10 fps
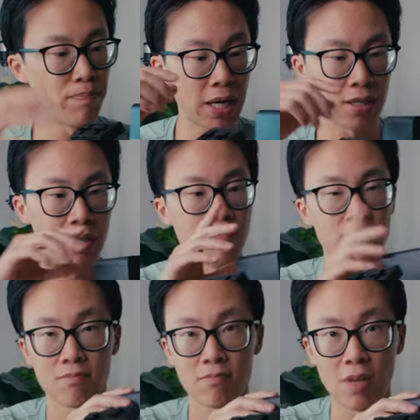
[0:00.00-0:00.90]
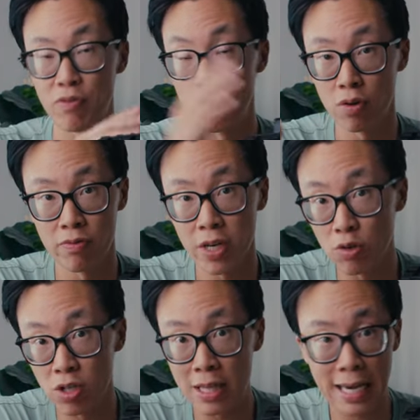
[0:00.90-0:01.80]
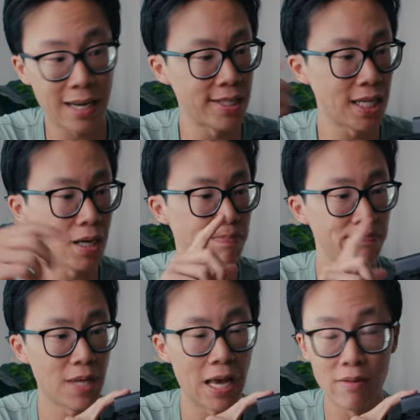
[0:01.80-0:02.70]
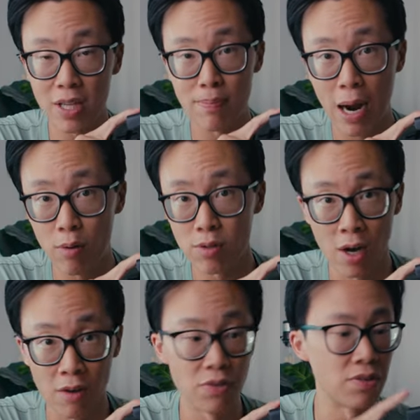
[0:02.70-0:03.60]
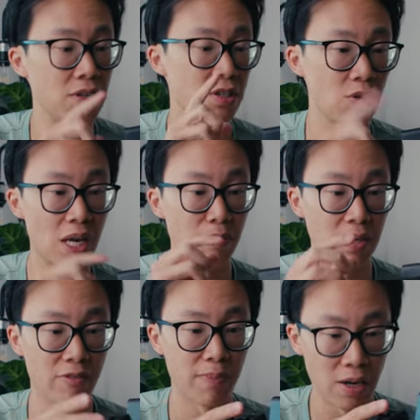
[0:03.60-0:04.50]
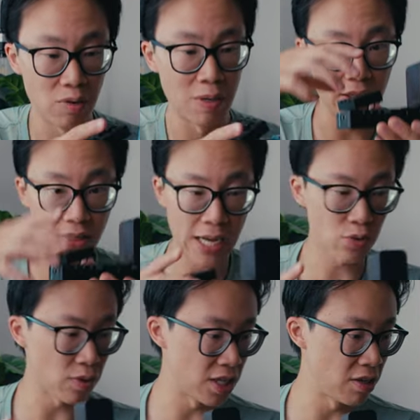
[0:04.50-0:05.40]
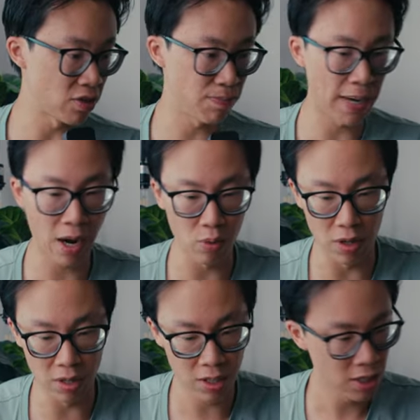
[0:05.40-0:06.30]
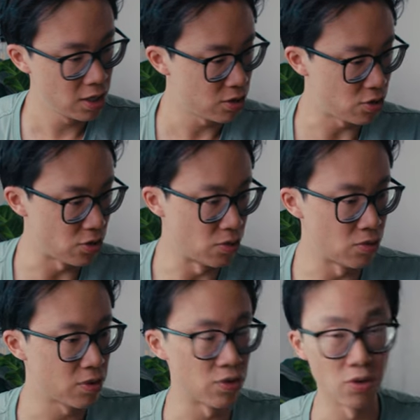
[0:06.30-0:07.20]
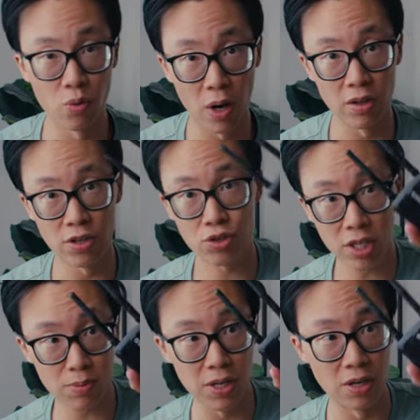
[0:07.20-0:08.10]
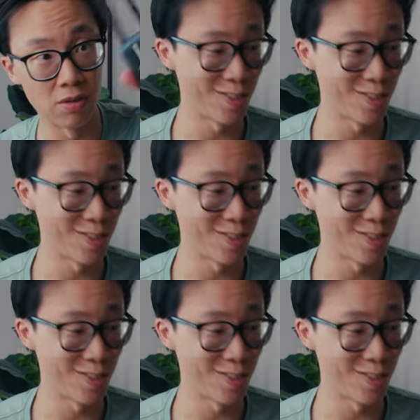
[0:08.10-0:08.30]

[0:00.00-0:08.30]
But if you're not using that kind of setup, everything powers off of the Sony MPF battery. And that's what gives power to your wireless transmitter.